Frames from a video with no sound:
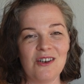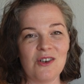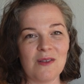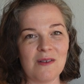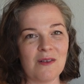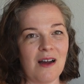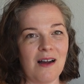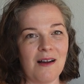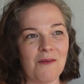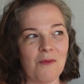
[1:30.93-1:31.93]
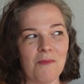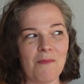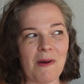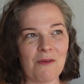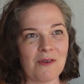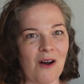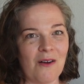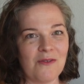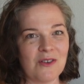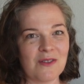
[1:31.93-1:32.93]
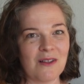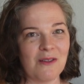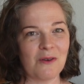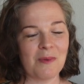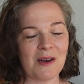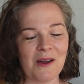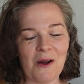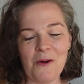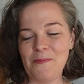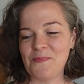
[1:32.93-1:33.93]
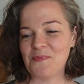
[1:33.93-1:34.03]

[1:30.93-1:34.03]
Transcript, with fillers: just uh, bound off just a little bit ago.